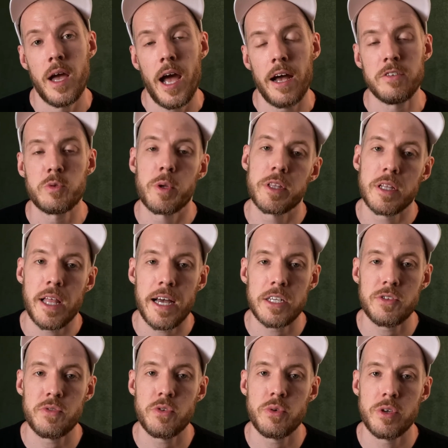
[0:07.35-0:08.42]
I've spent the
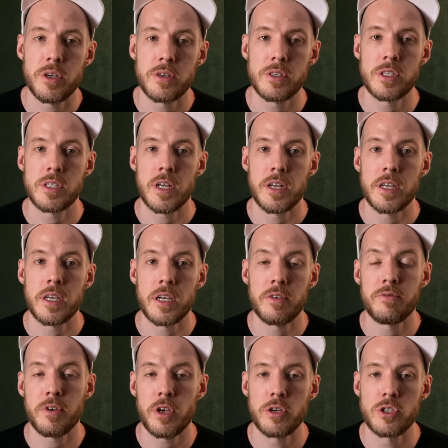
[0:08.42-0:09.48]
last few years studying
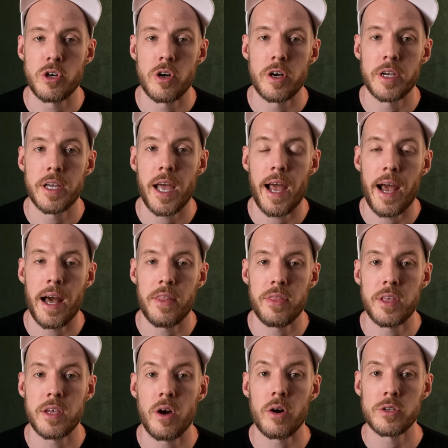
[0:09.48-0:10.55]
figure drawing at
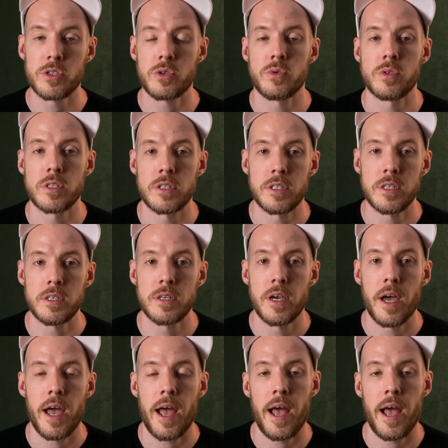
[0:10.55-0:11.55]
the Art Students League,